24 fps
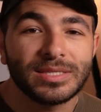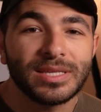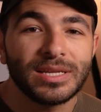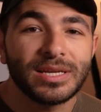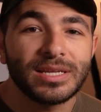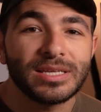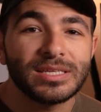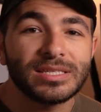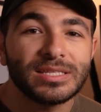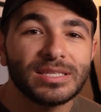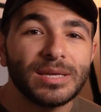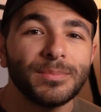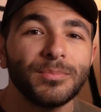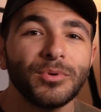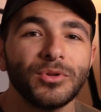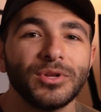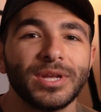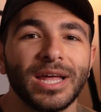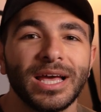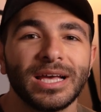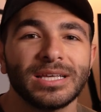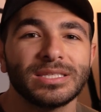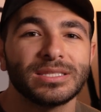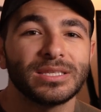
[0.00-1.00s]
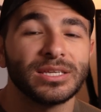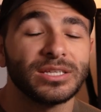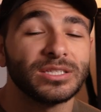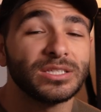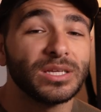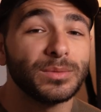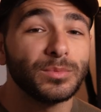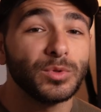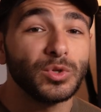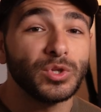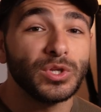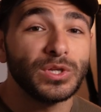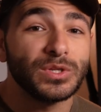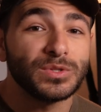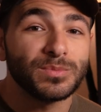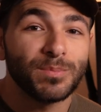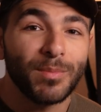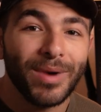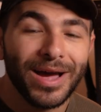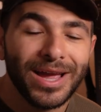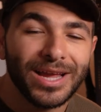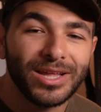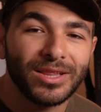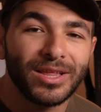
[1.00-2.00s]
then a simple NAS like WD's
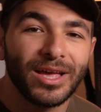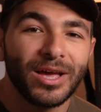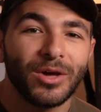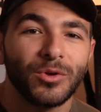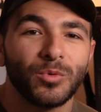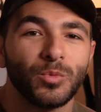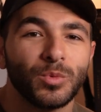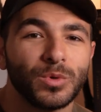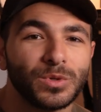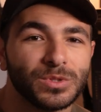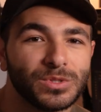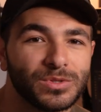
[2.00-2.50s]
MyCloud will